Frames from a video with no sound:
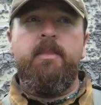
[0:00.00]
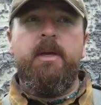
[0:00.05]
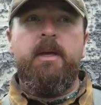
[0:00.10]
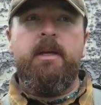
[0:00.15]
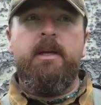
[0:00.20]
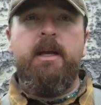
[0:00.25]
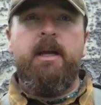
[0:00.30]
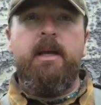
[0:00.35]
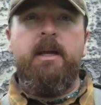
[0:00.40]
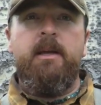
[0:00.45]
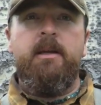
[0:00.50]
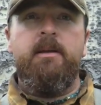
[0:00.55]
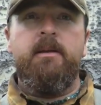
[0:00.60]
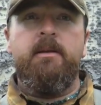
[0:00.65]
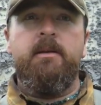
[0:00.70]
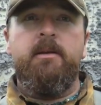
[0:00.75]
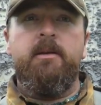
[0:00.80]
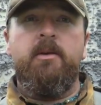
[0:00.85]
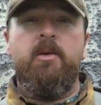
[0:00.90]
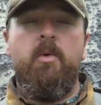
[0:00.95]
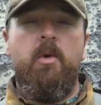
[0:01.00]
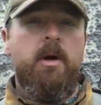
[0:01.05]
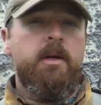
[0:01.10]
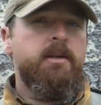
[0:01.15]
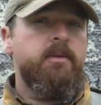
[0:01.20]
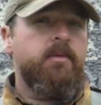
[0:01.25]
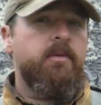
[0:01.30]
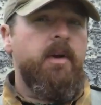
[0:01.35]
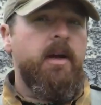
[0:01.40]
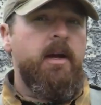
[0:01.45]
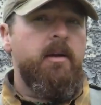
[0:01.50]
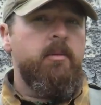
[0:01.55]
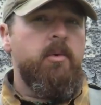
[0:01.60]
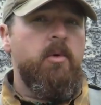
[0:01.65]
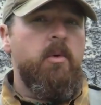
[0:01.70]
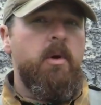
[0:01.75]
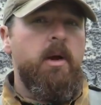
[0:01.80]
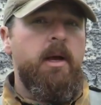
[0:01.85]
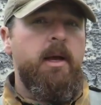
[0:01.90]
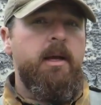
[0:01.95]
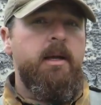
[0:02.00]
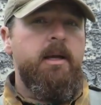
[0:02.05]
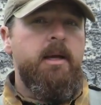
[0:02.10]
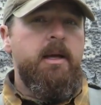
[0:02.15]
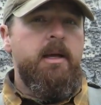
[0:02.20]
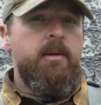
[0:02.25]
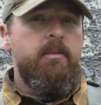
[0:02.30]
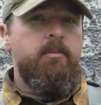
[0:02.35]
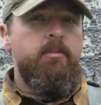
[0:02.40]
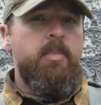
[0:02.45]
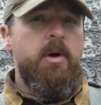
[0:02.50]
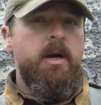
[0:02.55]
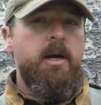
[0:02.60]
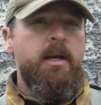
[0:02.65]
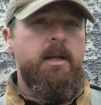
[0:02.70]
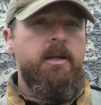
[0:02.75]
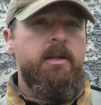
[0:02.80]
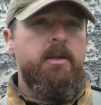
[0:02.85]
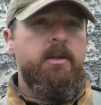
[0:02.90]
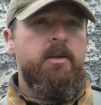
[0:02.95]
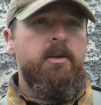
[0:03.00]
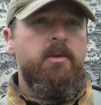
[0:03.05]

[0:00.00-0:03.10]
in a quantifiable way, but